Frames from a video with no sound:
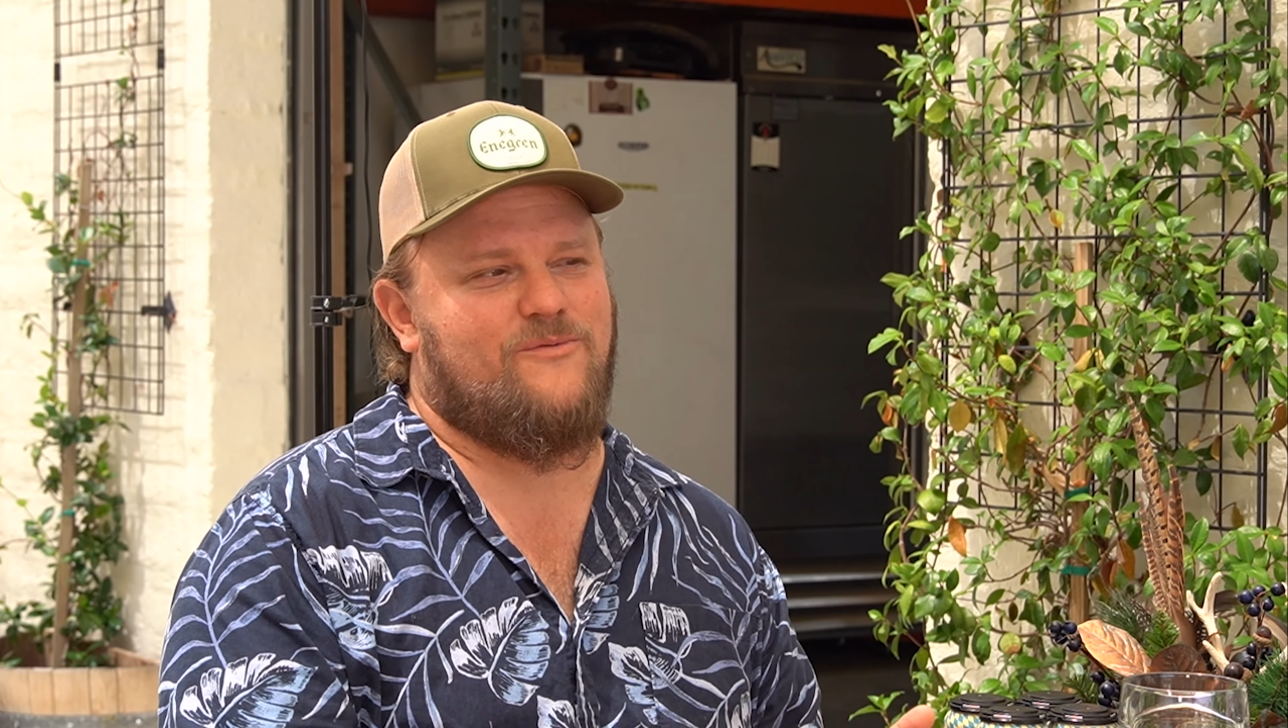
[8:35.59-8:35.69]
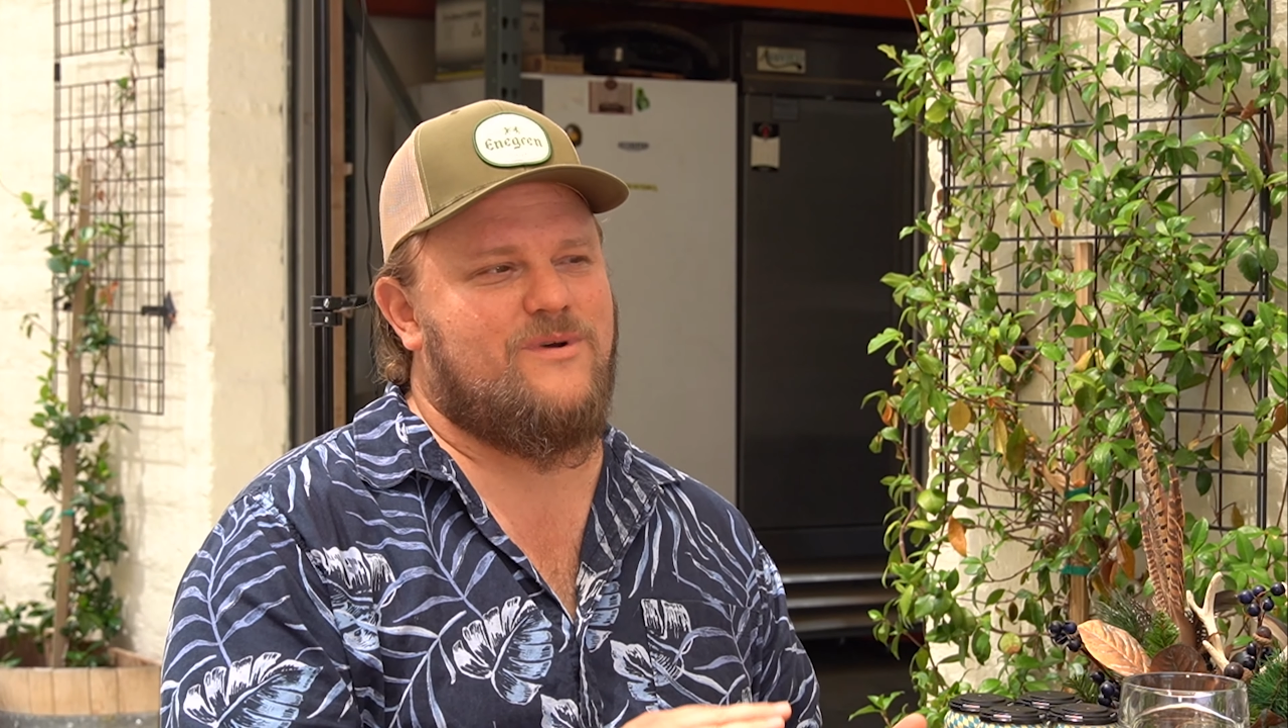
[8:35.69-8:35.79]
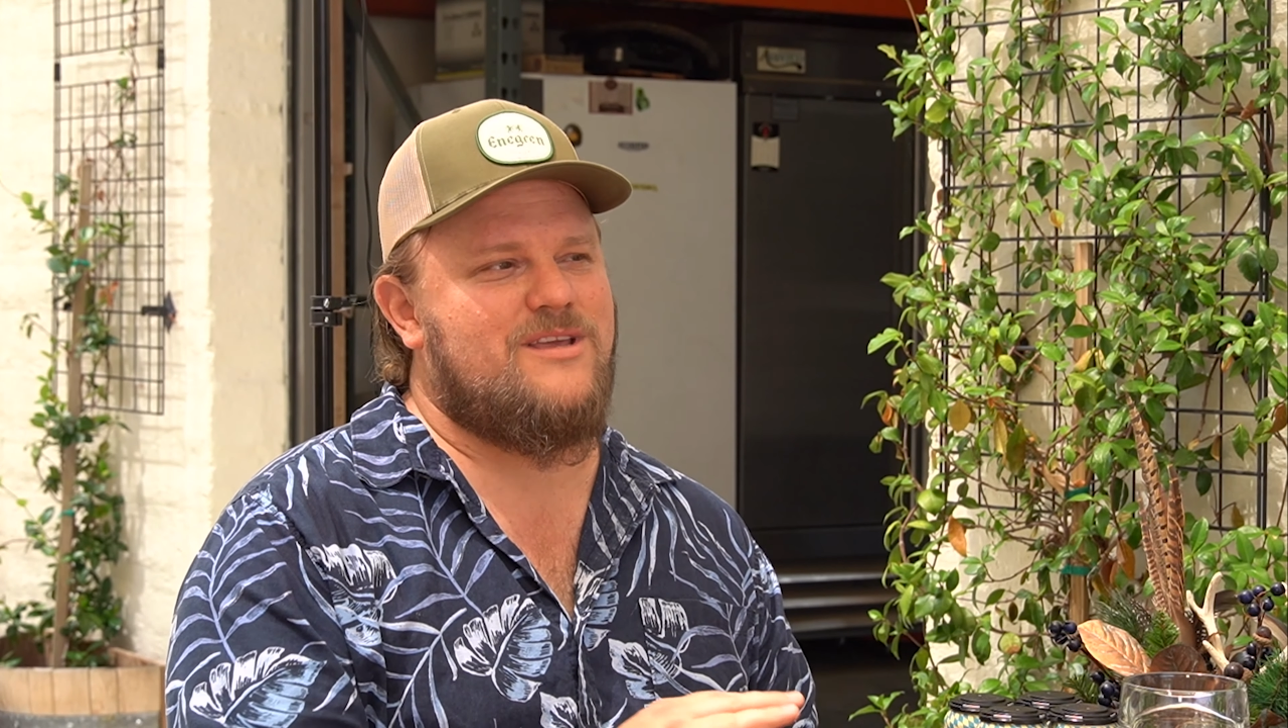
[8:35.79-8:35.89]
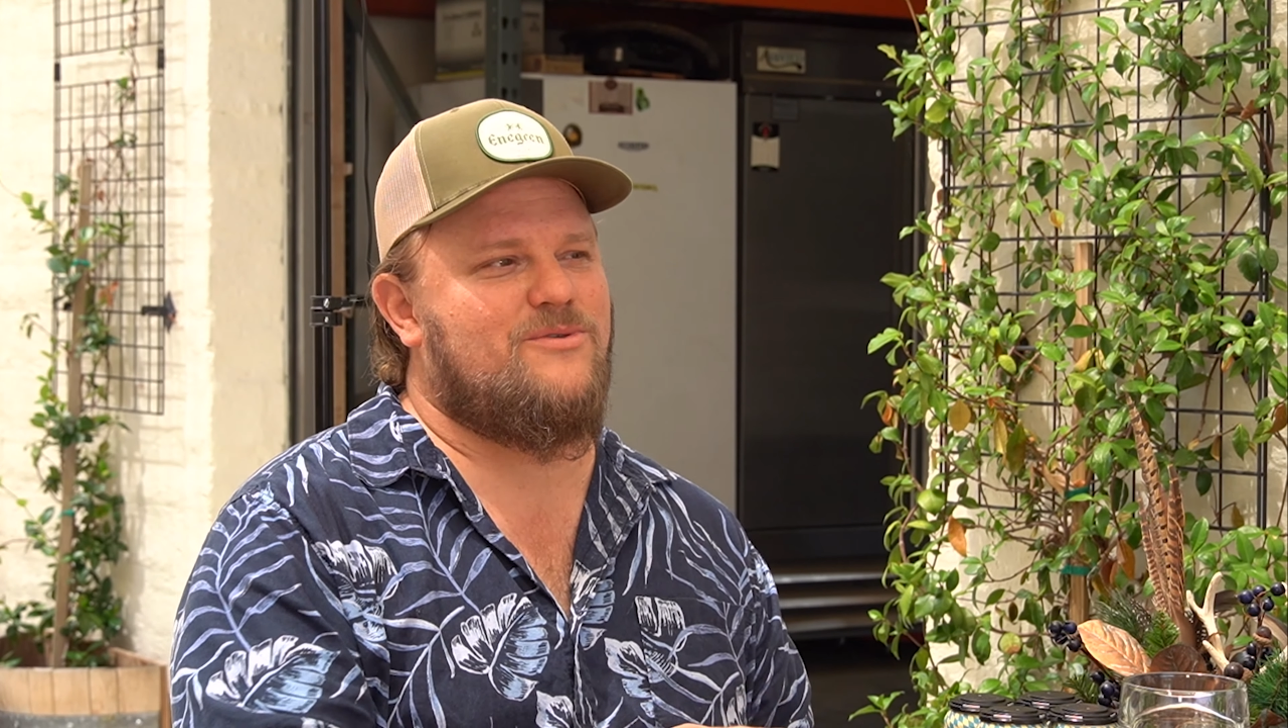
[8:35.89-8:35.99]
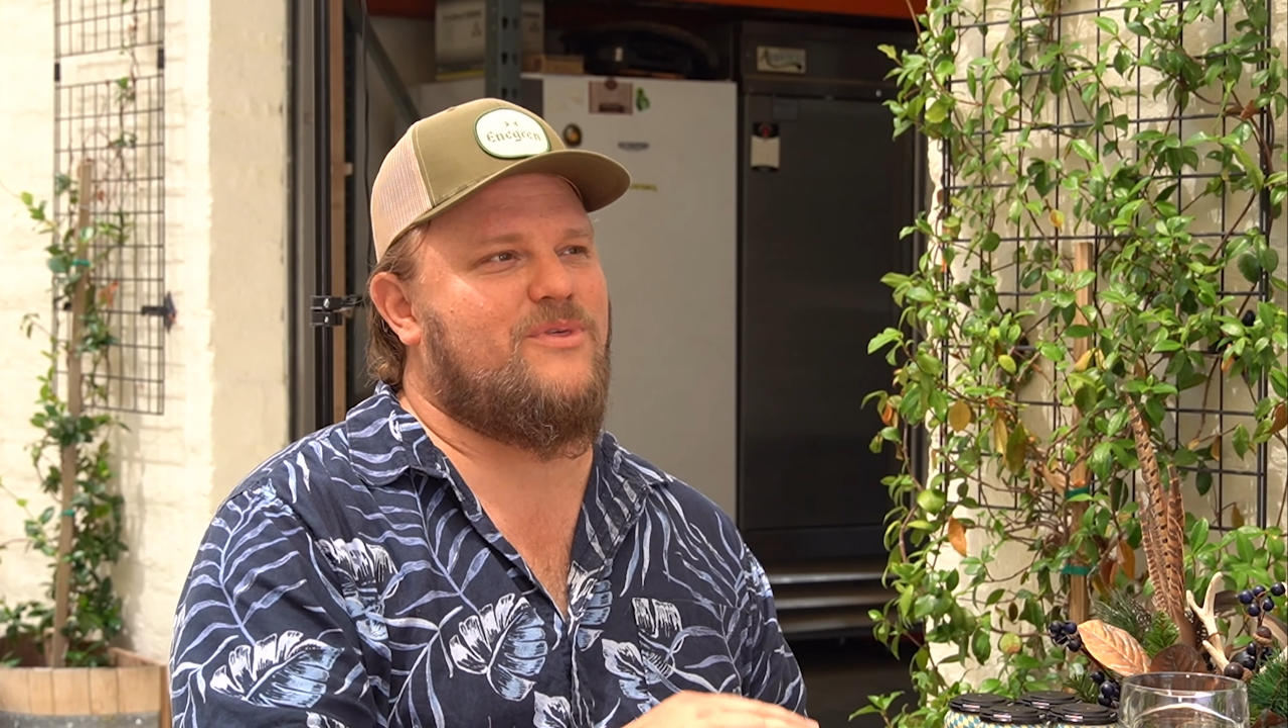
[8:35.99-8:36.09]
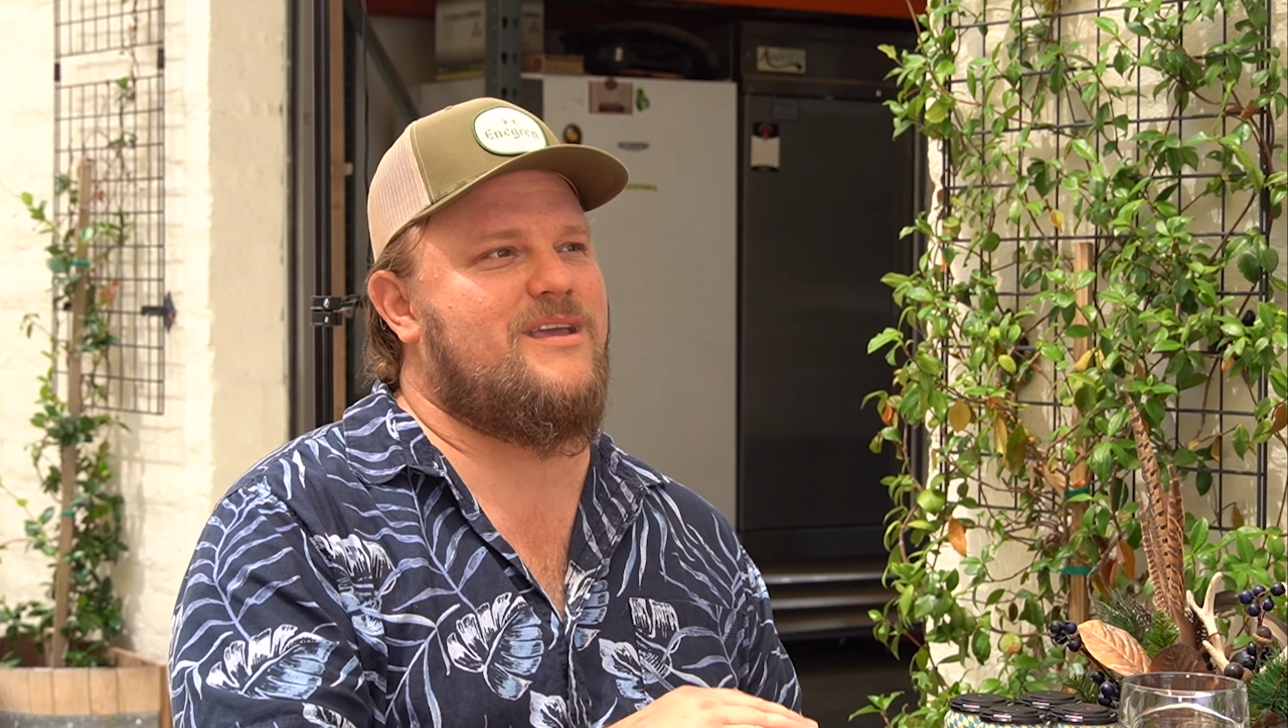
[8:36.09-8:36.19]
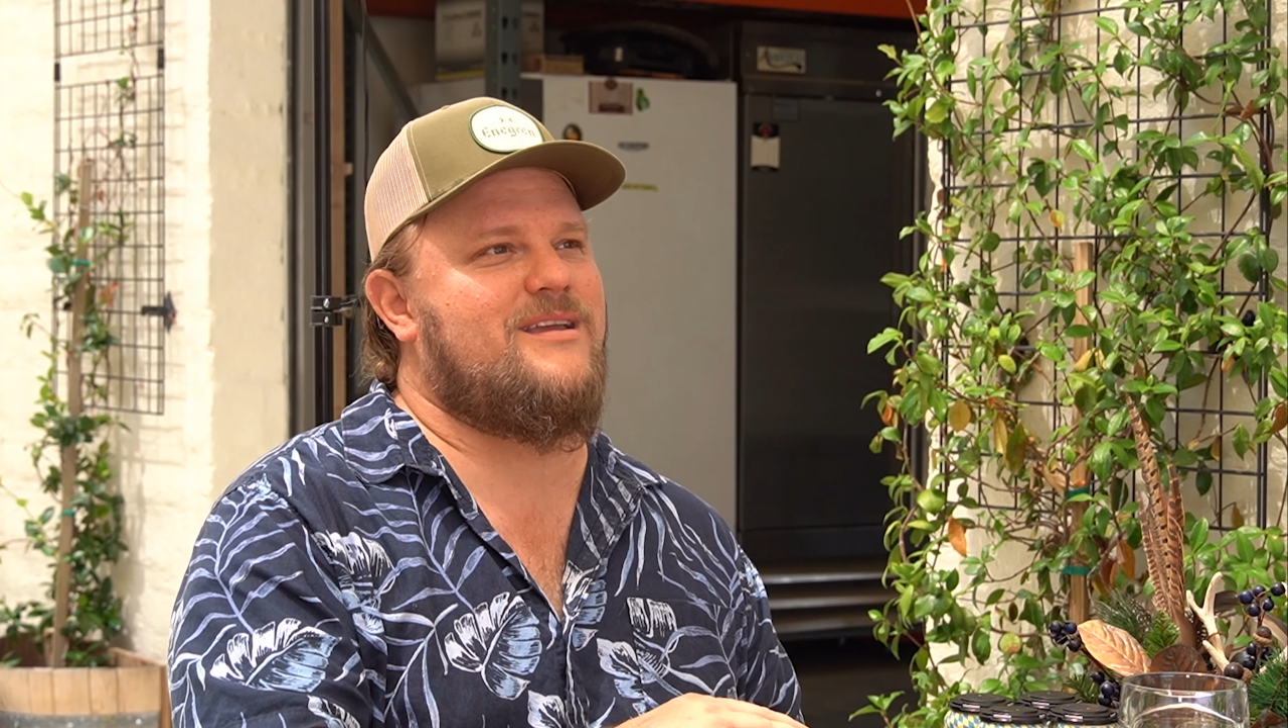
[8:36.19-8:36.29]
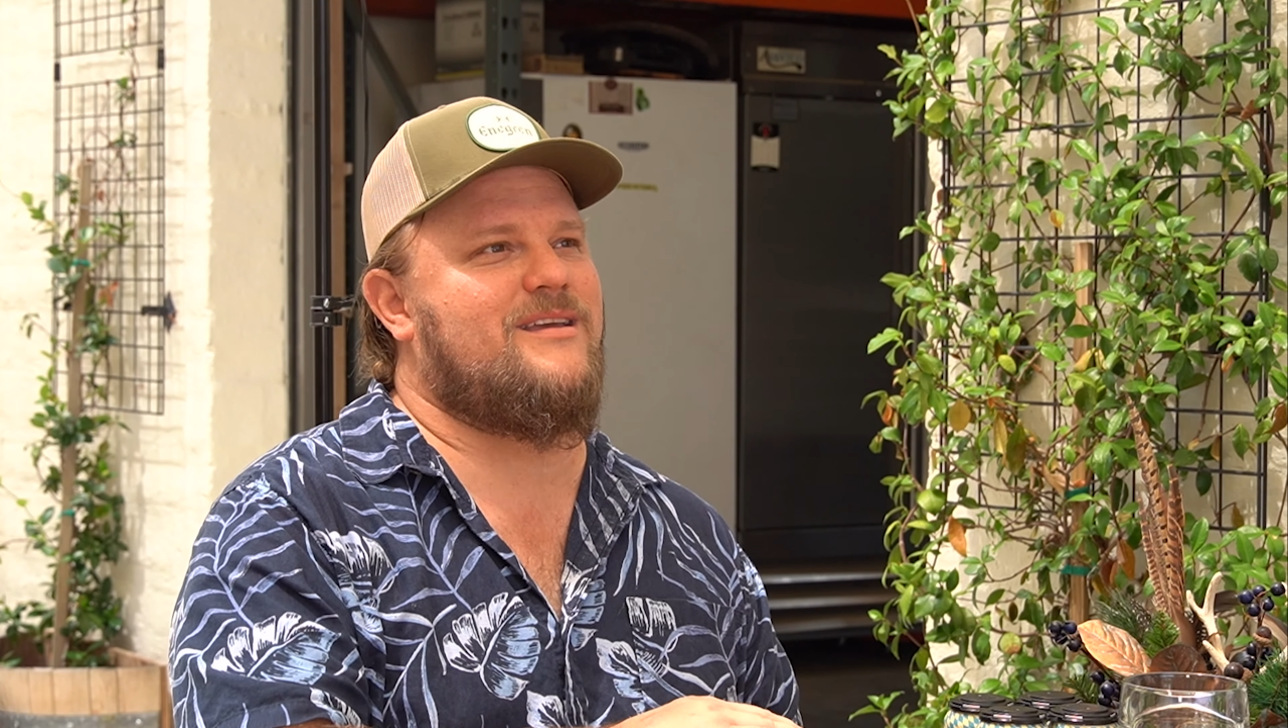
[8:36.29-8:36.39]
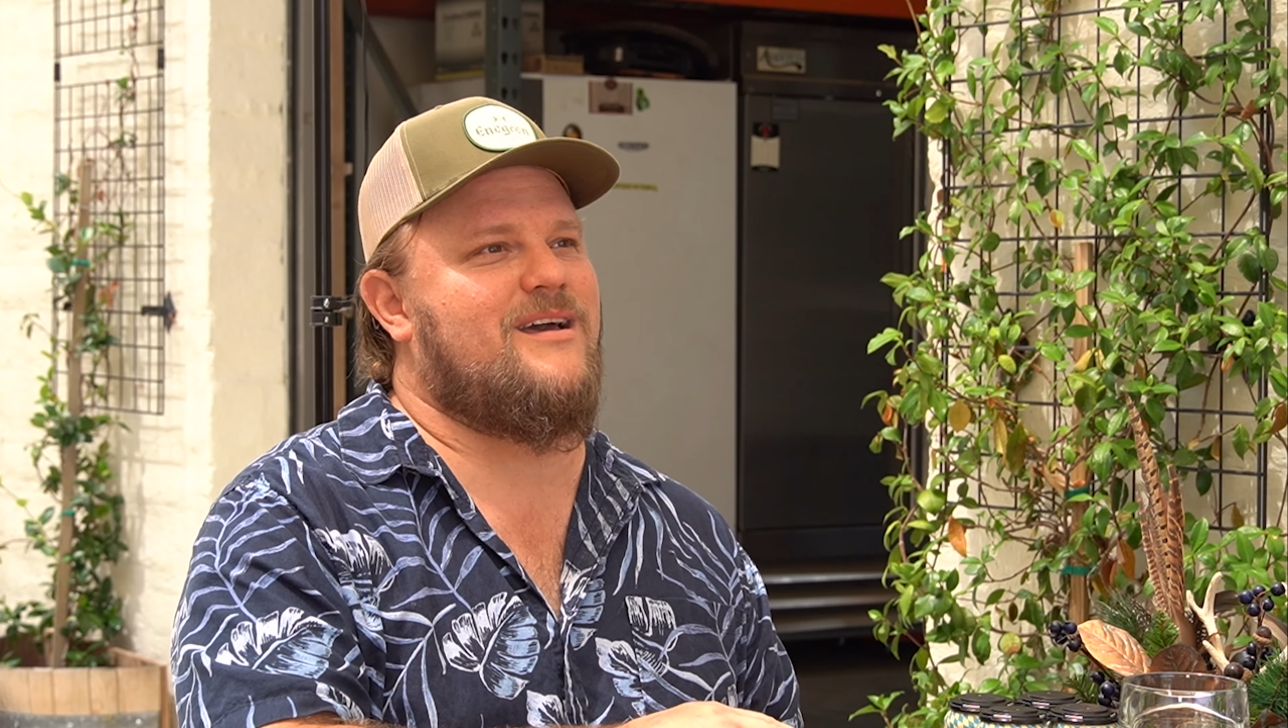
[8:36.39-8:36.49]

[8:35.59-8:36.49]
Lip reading: what do you think